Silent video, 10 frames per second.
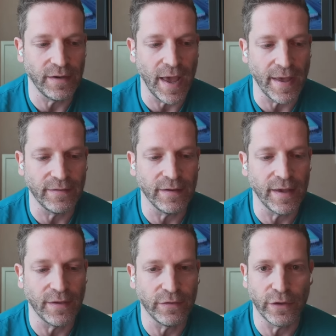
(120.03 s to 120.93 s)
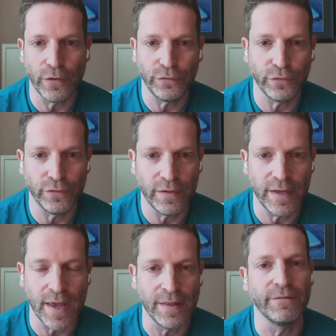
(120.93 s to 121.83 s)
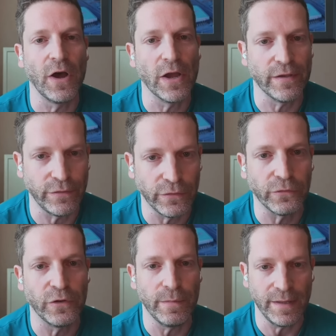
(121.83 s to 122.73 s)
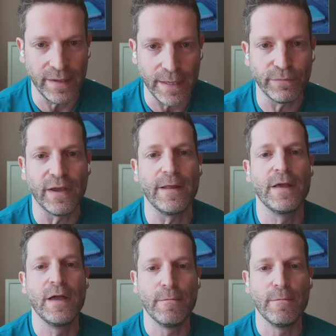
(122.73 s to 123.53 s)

And as it gets closer to the end of August, there's going to be teams that